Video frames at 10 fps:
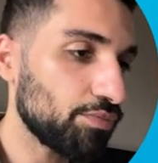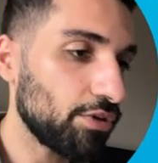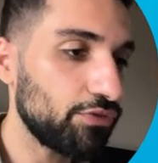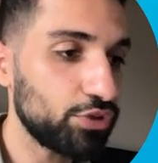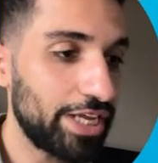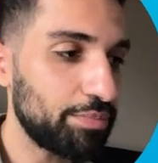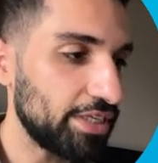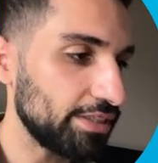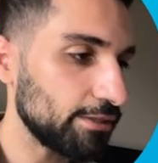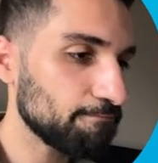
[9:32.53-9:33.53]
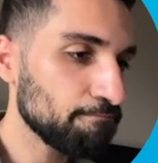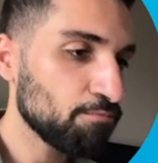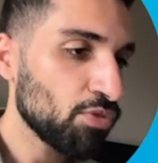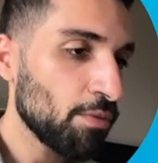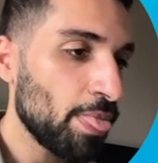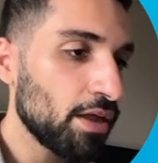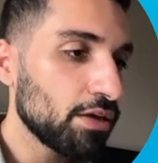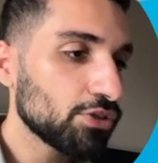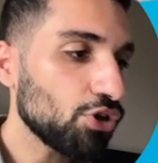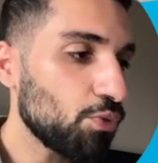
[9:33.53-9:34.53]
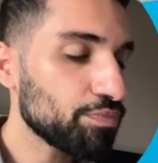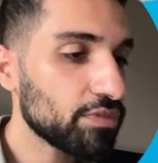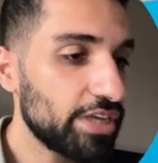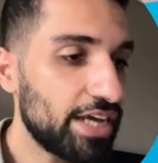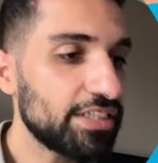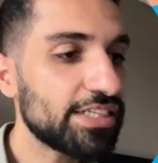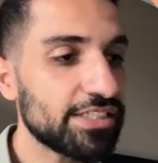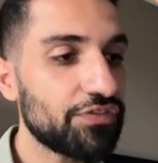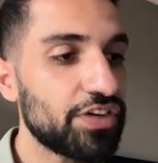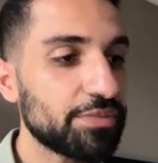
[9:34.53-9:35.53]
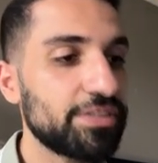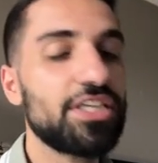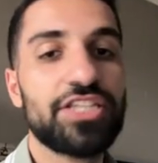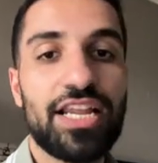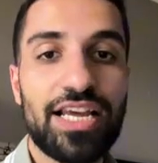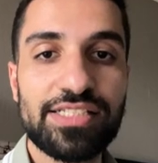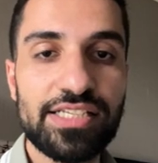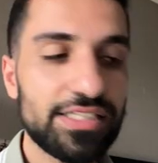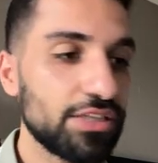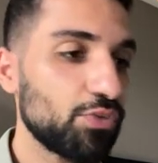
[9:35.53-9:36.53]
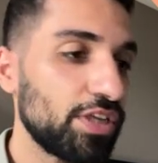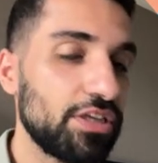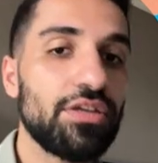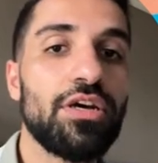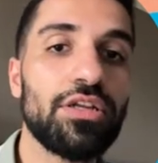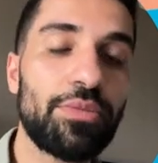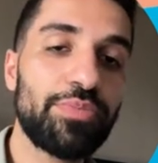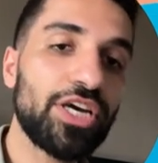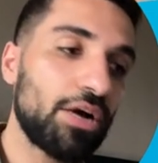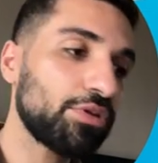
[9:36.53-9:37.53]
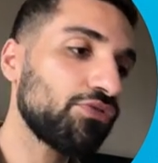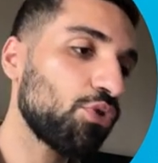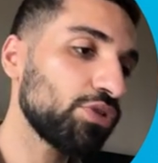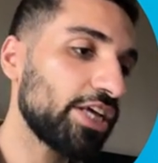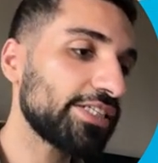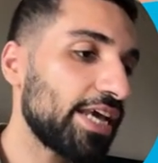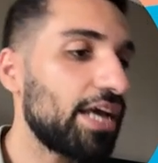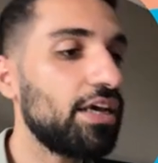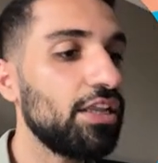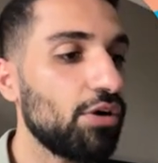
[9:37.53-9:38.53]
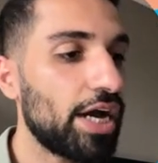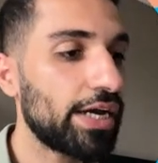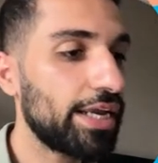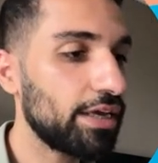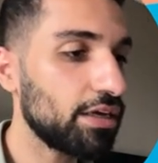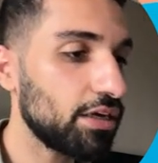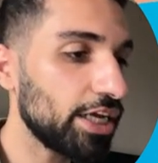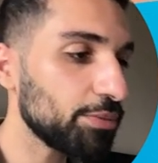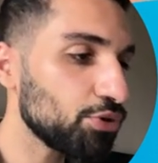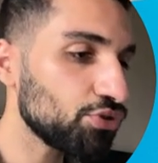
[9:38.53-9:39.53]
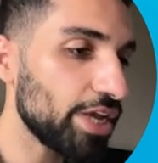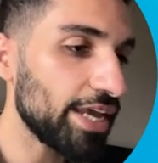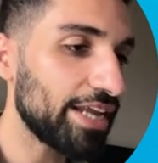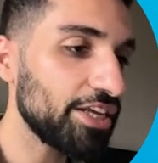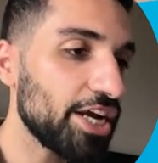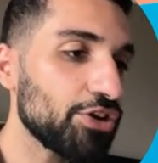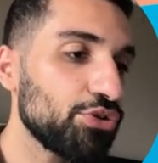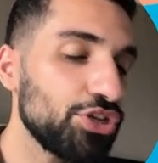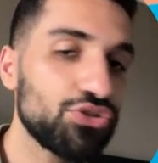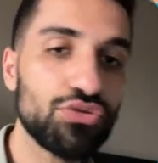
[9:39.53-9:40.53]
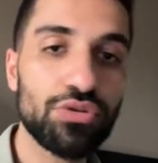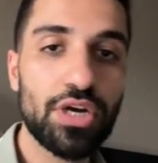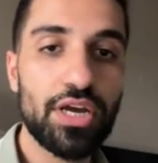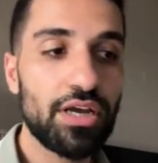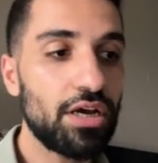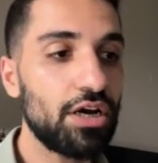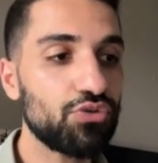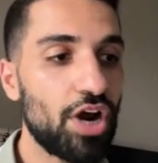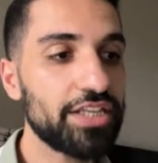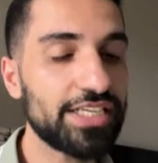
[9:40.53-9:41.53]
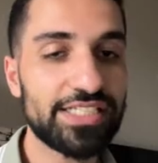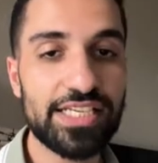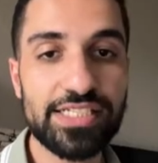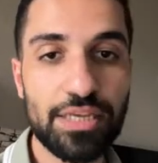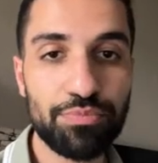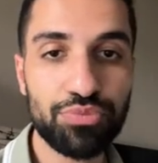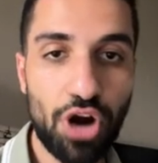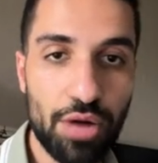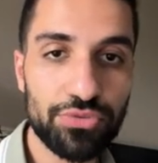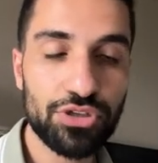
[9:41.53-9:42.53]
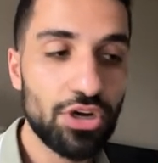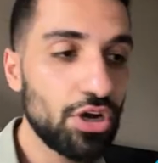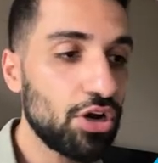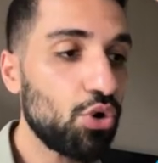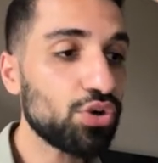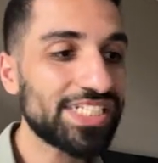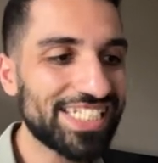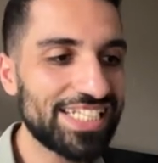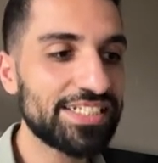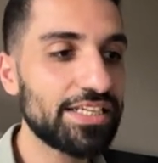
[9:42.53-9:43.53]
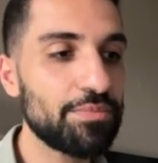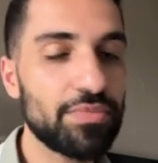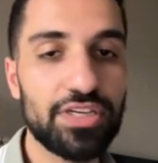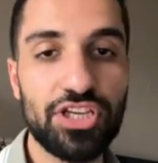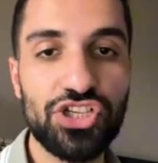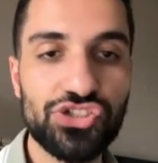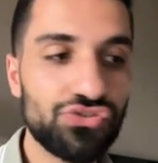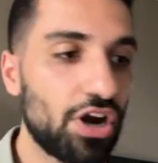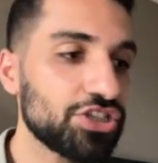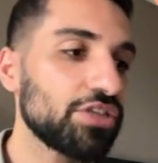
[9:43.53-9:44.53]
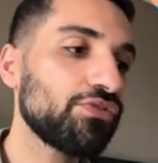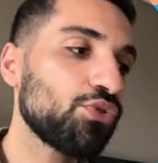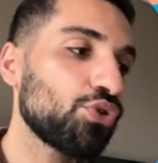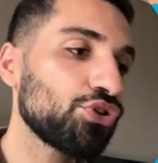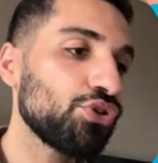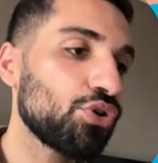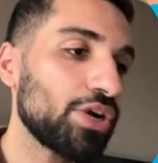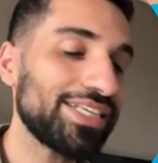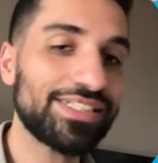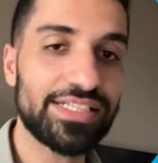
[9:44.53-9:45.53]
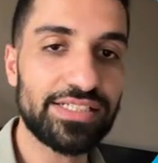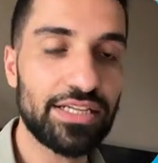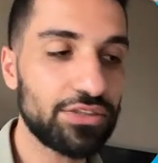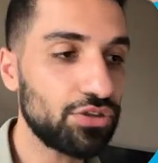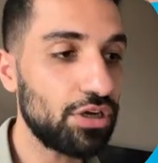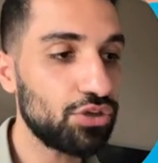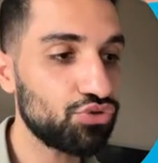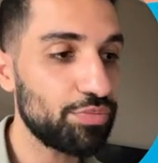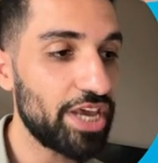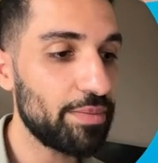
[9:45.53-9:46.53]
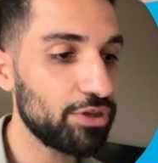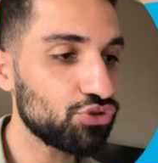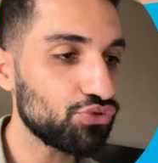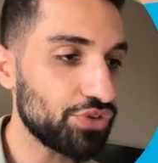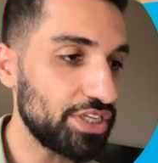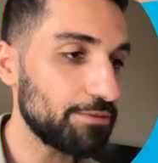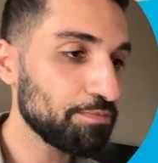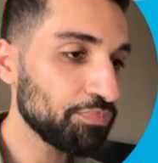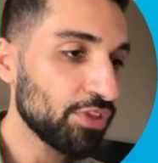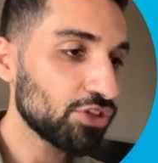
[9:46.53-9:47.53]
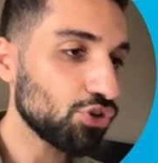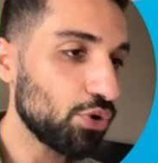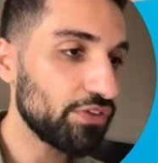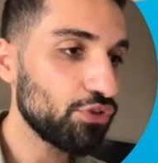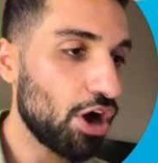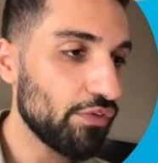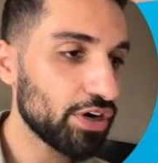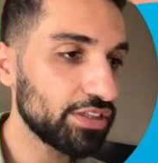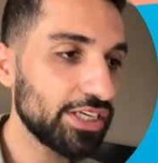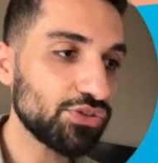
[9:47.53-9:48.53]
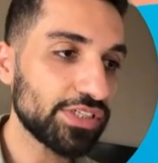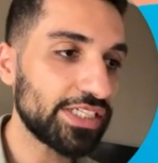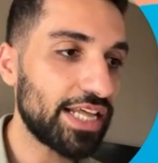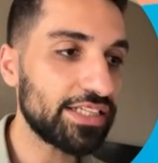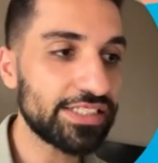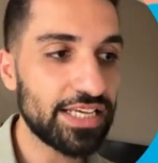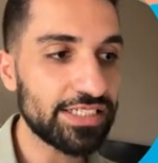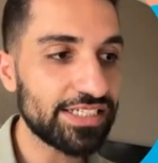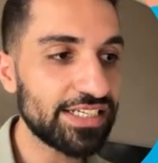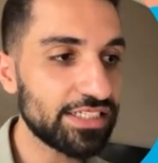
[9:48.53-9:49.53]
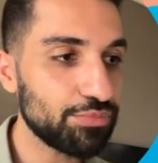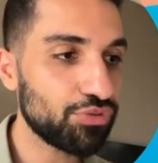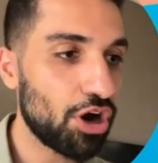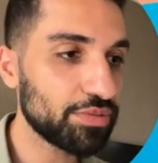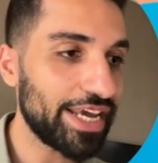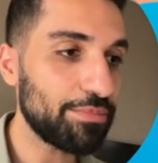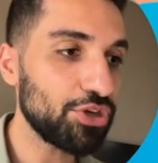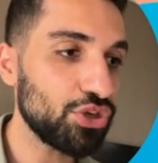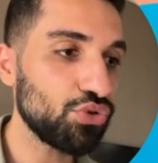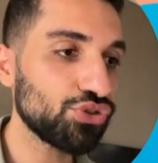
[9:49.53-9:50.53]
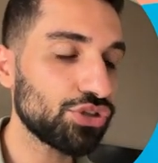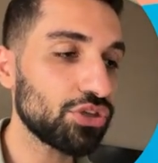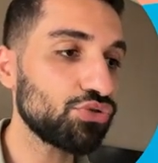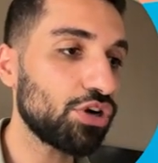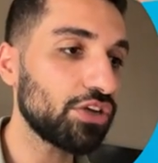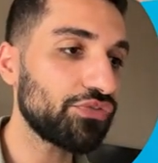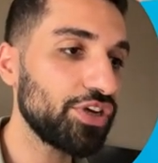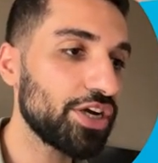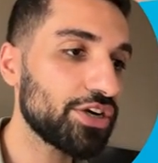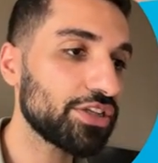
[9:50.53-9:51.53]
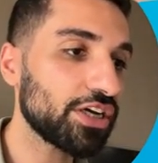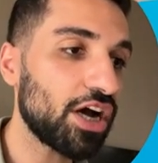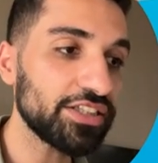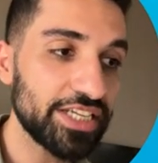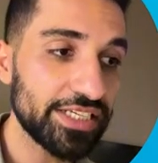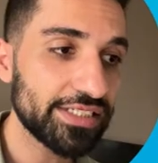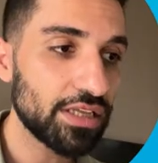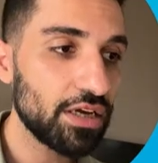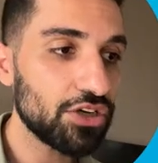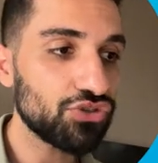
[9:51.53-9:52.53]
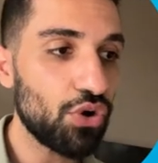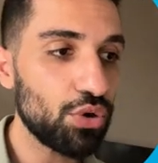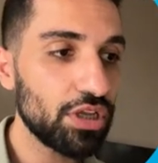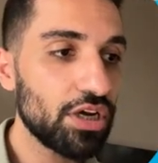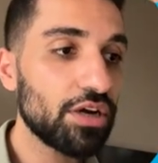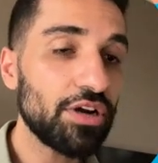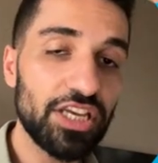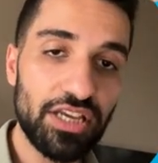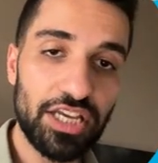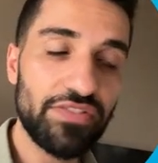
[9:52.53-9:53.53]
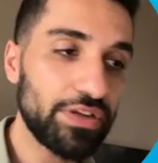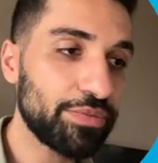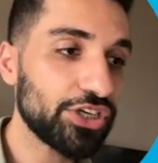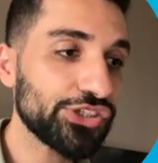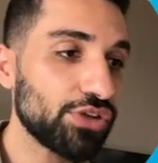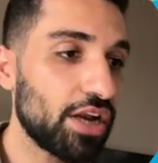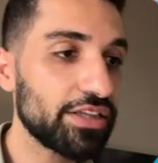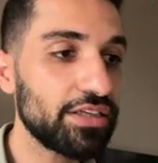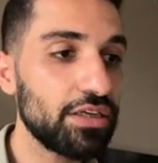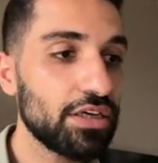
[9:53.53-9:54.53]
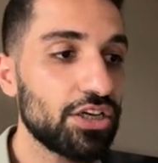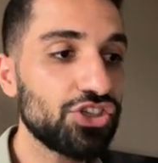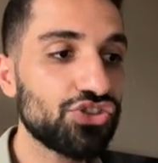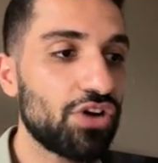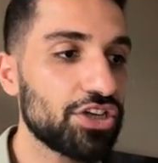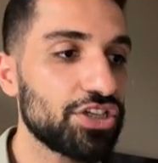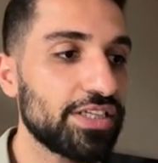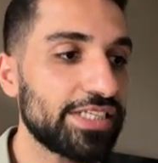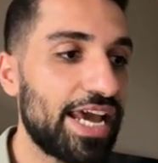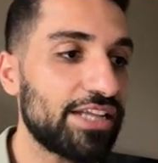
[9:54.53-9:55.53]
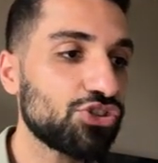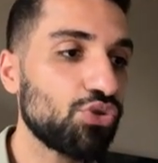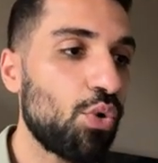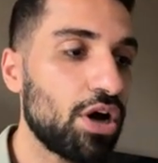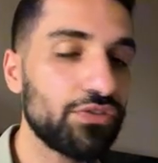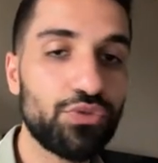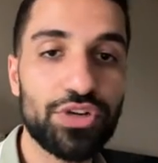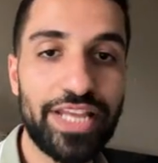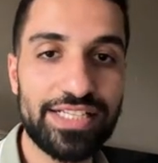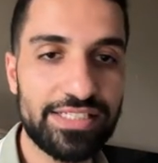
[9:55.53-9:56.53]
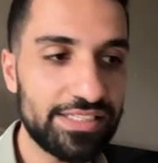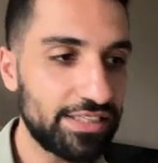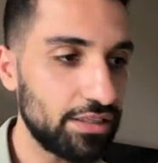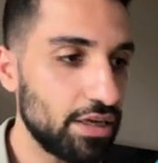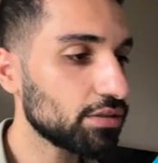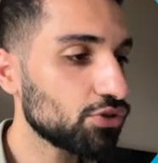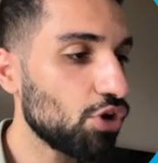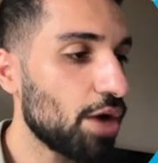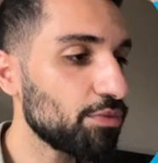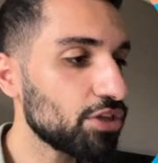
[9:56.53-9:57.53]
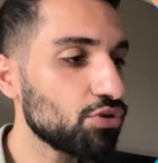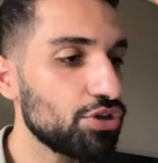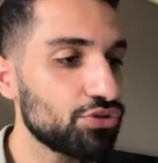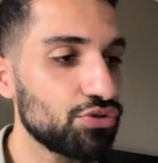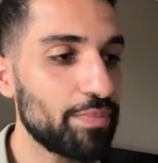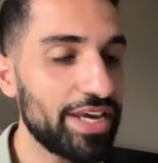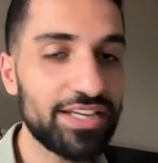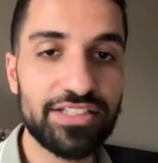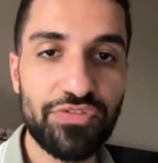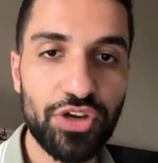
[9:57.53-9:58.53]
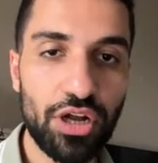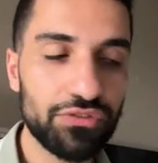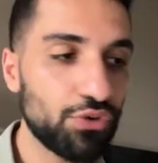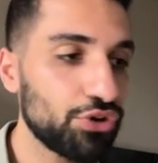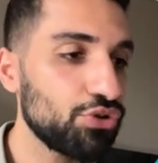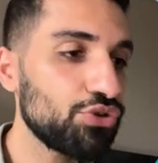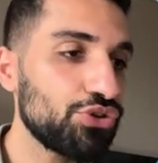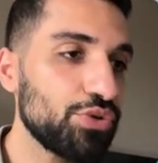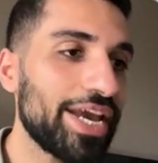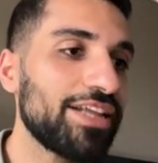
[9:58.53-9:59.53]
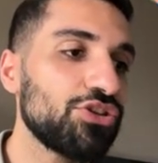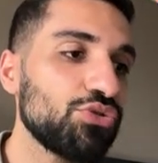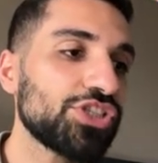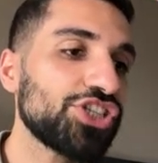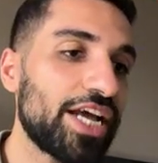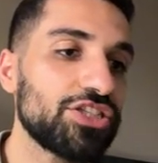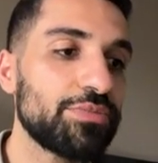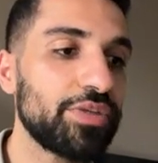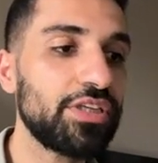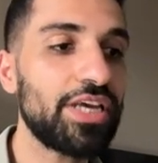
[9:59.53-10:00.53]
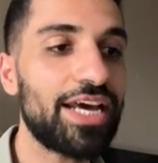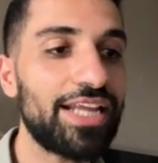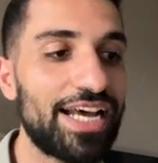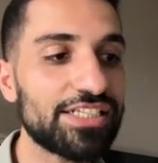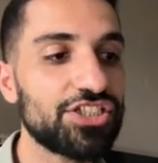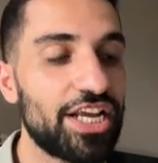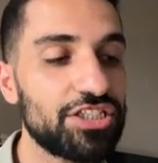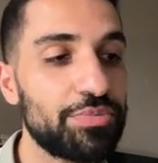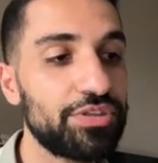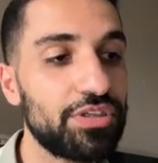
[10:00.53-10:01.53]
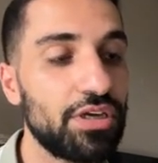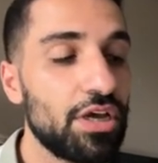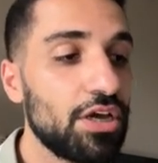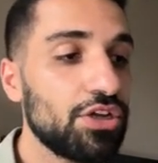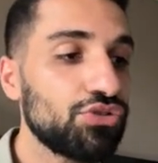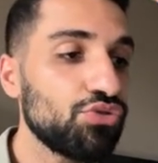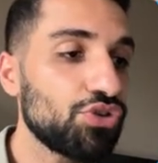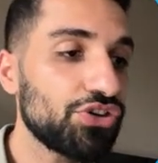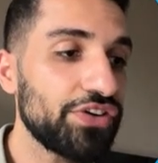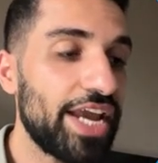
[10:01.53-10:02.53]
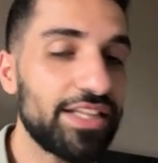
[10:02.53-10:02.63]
for that business. So yeah, this is the first message that assistant, when they pick up the phone, they say, hello, how can I help you today? And here you need to write a system prompt or system instruction for your assistant to be able to read. So if you hover on this, you see that it says the system prompt can be used to configure the context, role, even personality, instructions, and so on for the assistant. So I'm not going to make it difficult for you. You can use ChatGPT and ask ChatGPT to create